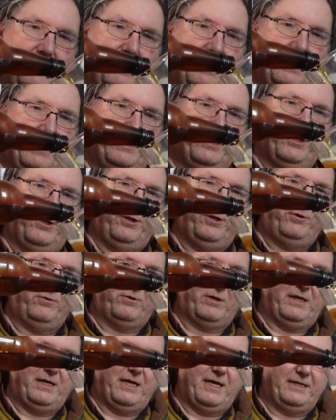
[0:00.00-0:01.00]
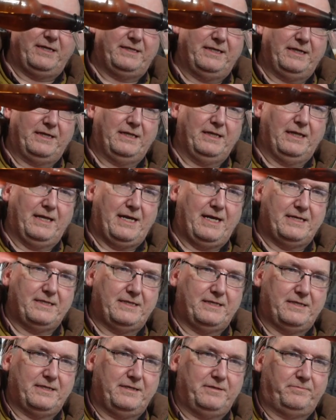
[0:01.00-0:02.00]
It is a nucleated
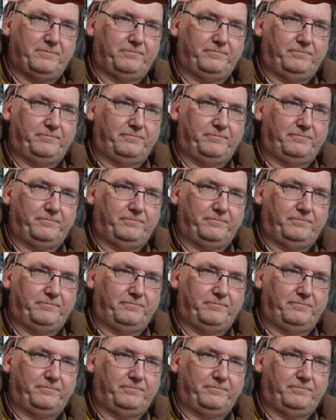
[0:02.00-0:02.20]
glass.